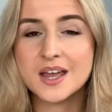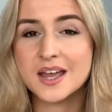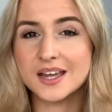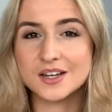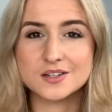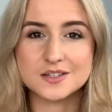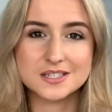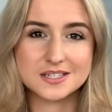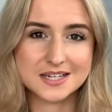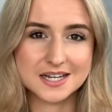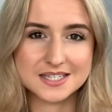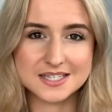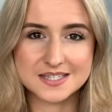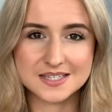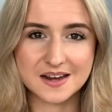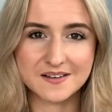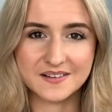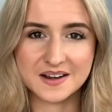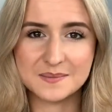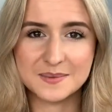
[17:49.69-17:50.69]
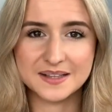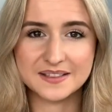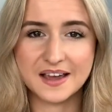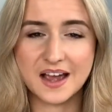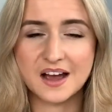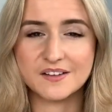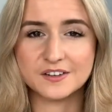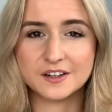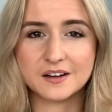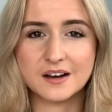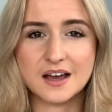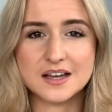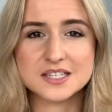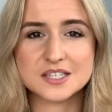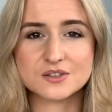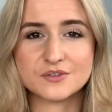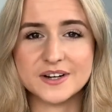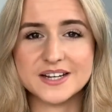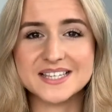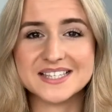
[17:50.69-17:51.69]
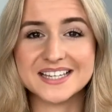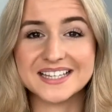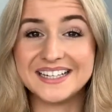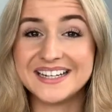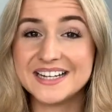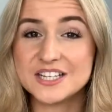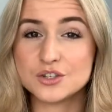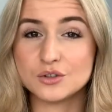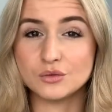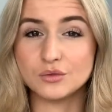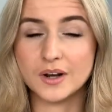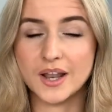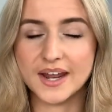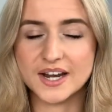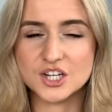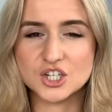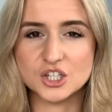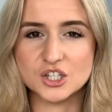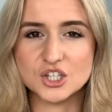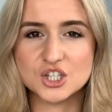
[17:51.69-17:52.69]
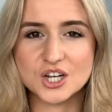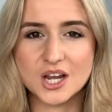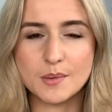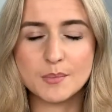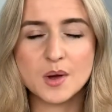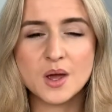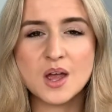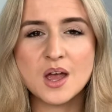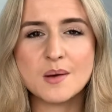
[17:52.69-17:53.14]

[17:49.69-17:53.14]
It doesn't necessarily mean they have a class 3 skeletal relationship,